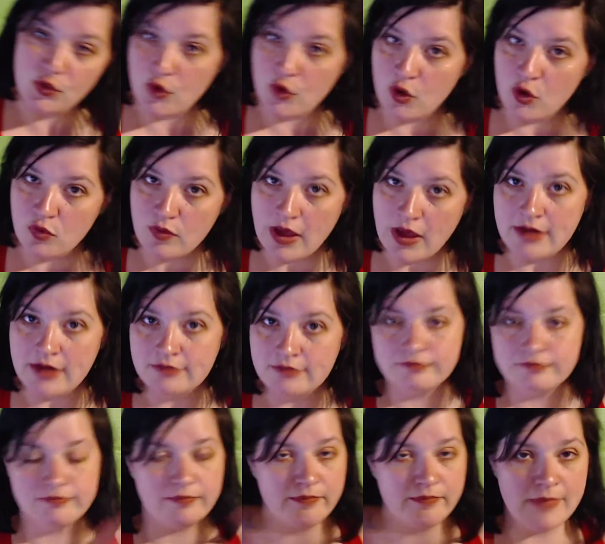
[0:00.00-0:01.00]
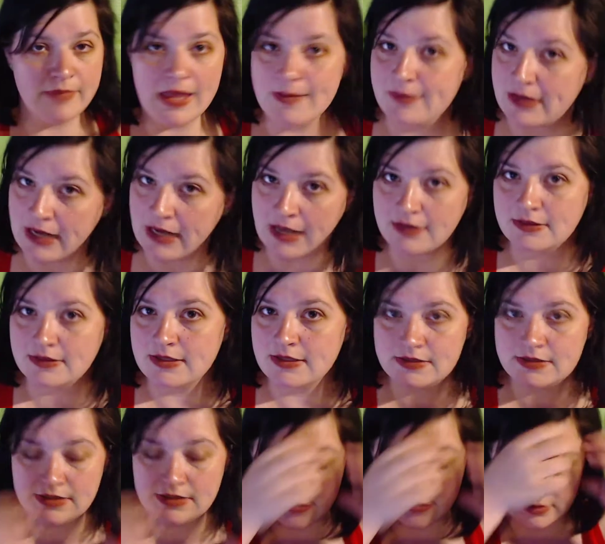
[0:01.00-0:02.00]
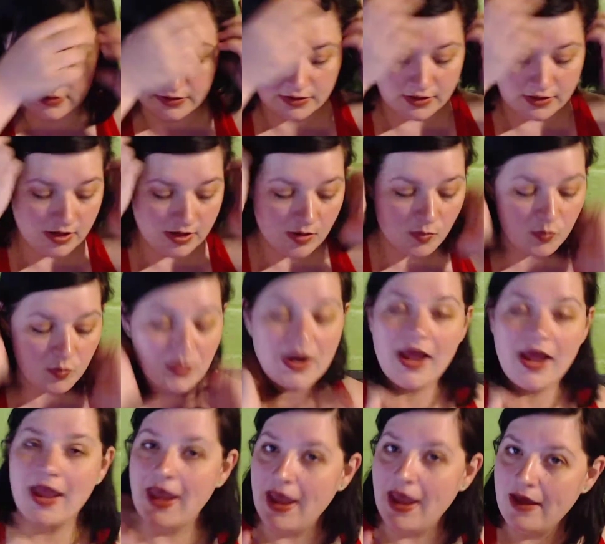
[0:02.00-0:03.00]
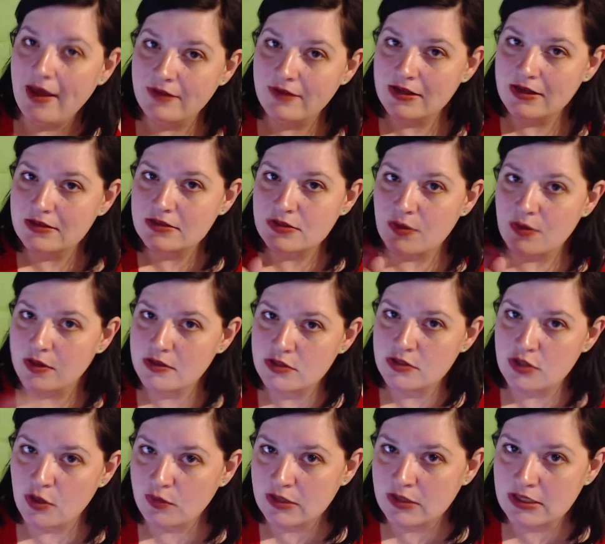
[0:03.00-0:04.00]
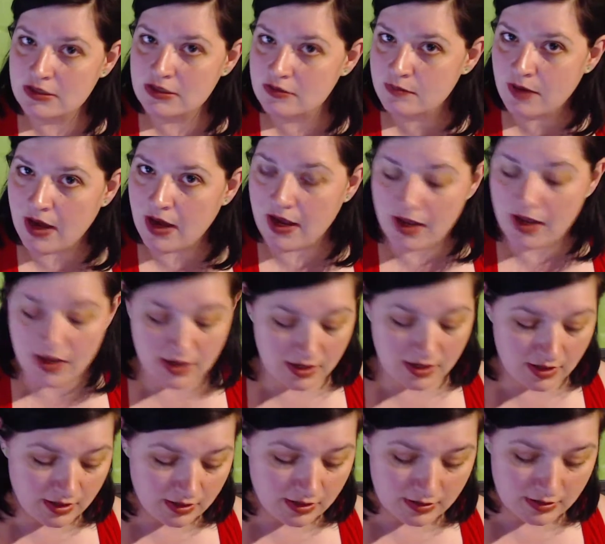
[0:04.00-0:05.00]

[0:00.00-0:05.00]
know when, maybe not this year, but I have it, so I don't need to buy any.